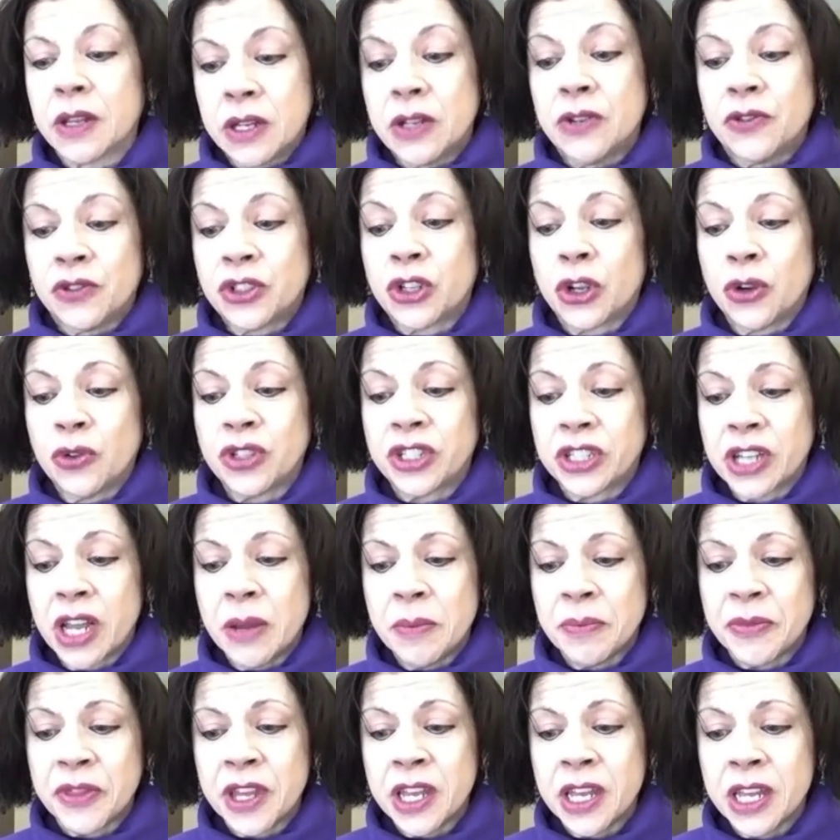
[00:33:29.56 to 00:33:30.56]
So
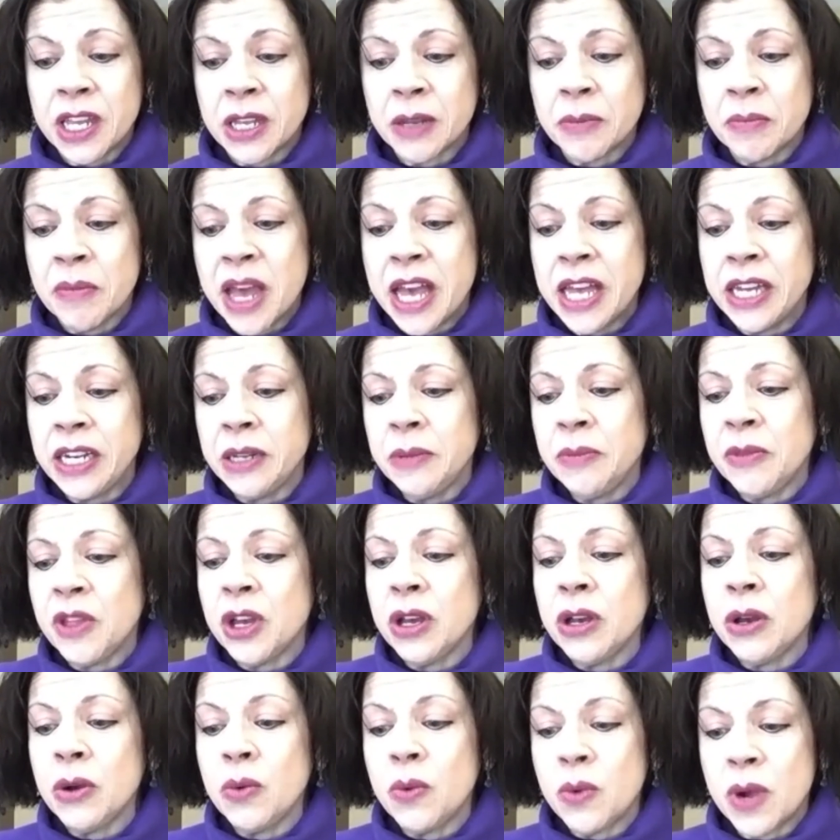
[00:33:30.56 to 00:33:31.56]
something
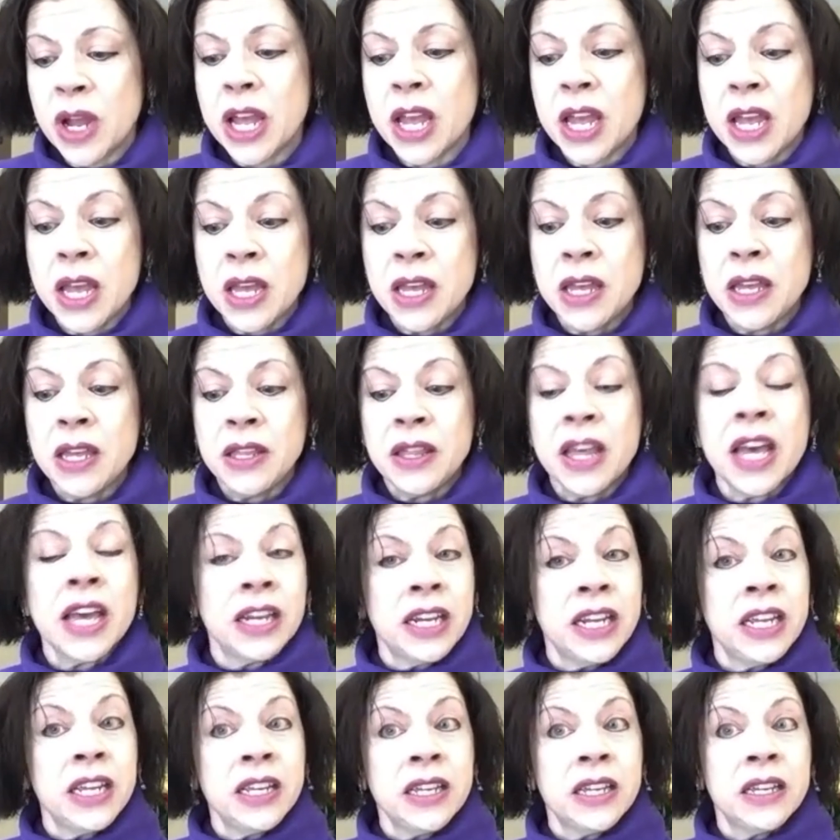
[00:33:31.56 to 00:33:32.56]
the way that he
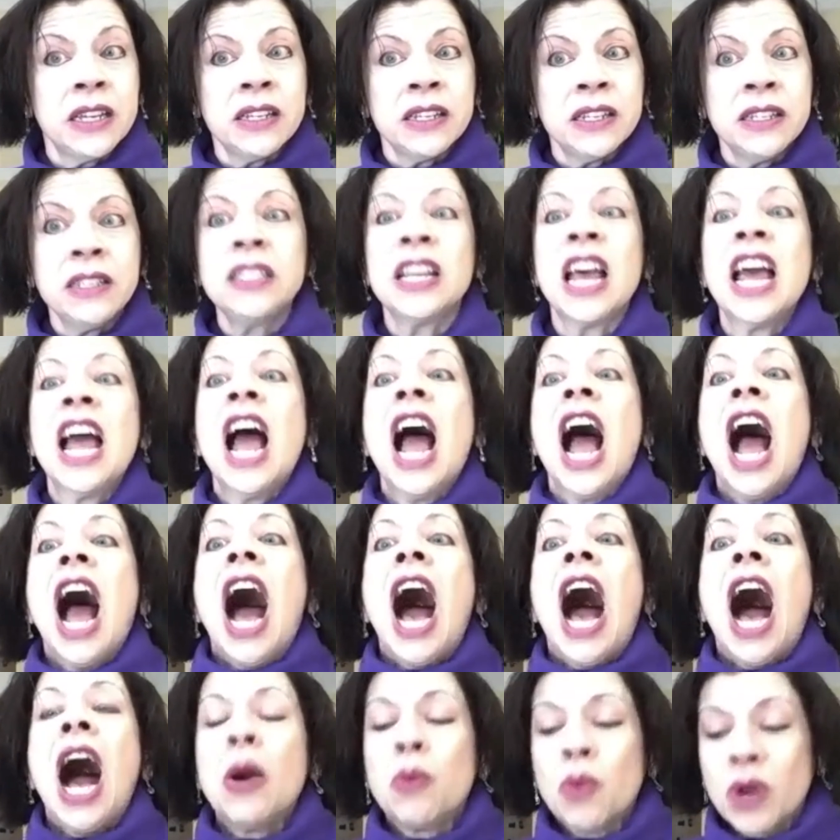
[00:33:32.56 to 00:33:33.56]
is.
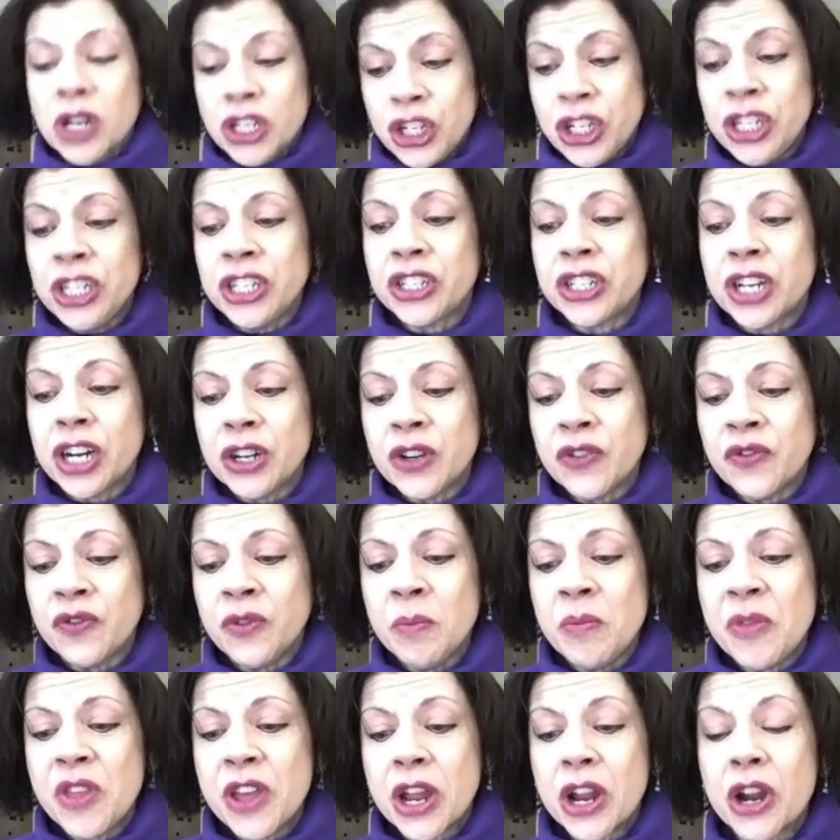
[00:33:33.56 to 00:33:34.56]
I want you to start it from
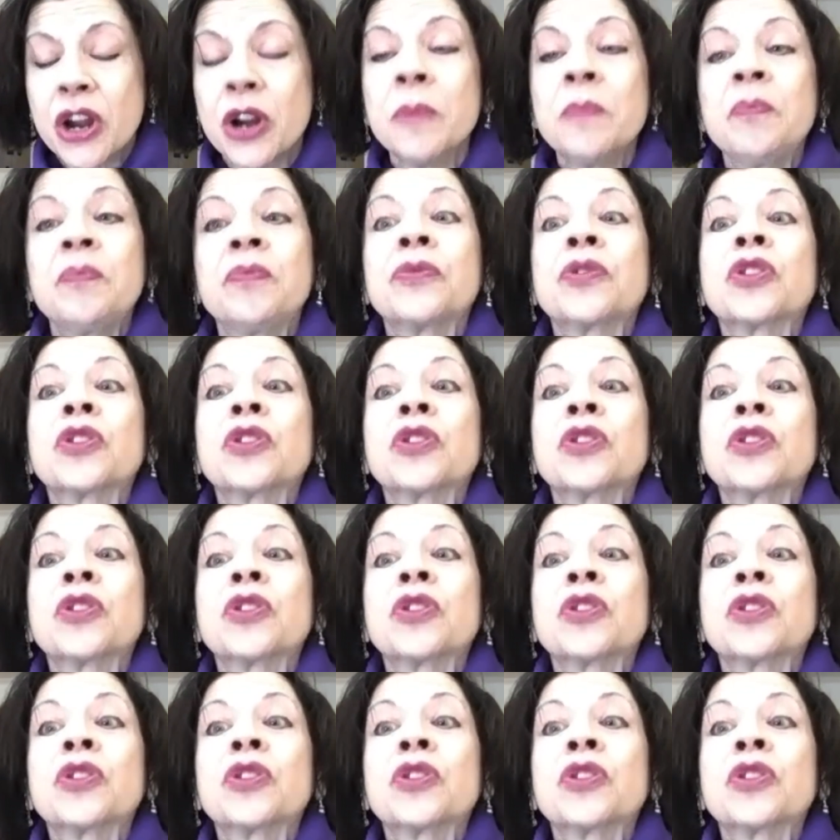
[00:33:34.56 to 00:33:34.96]
there.